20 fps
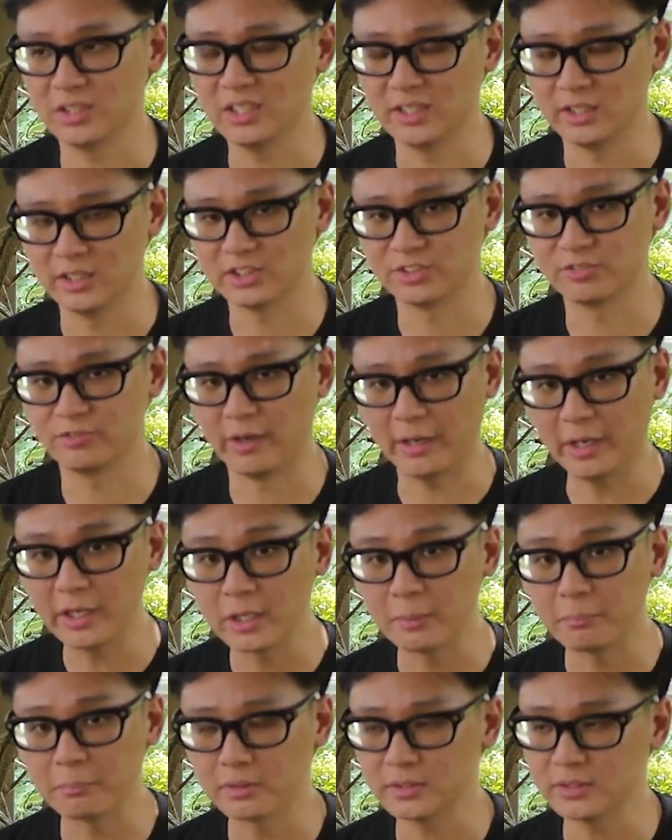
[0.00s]
It is very
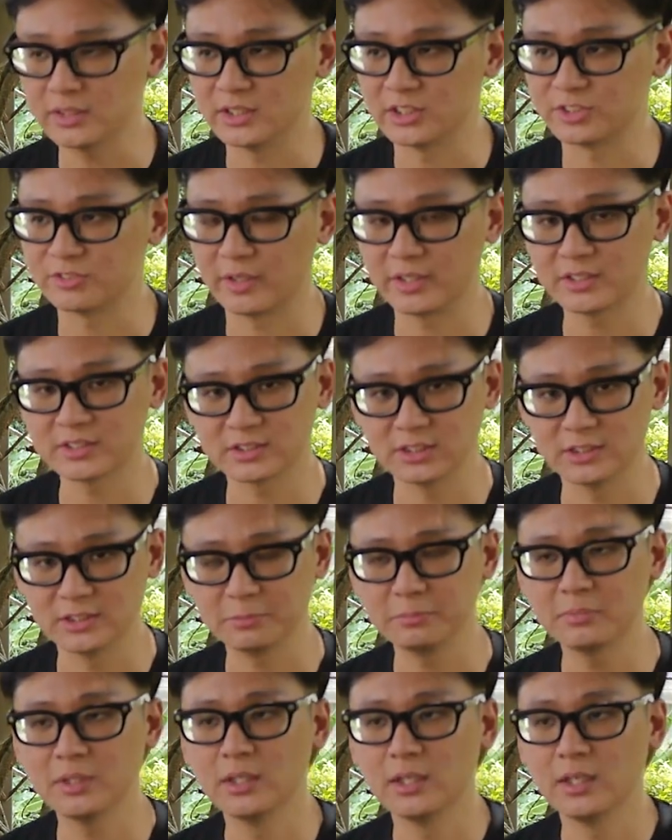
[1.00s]
nimble, it's very
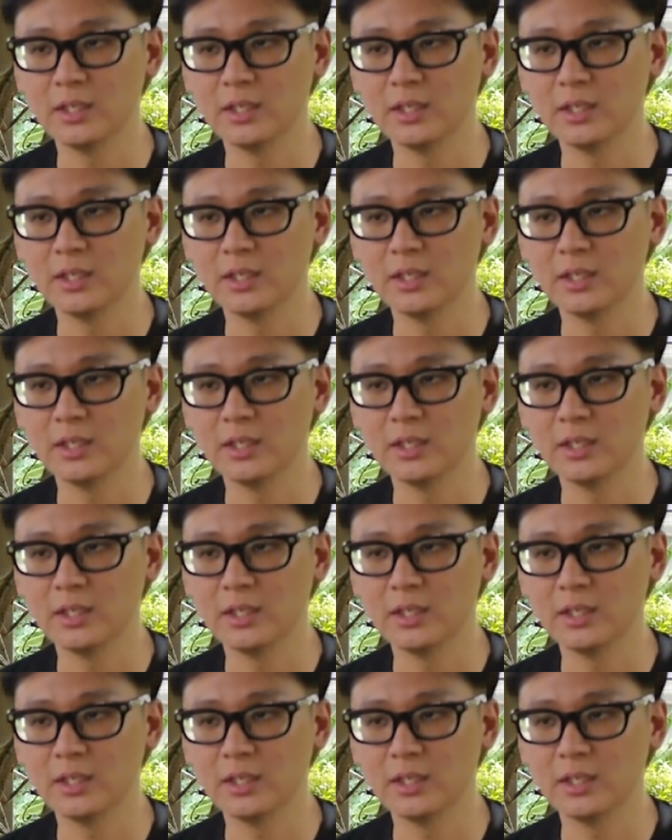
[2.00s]
slim.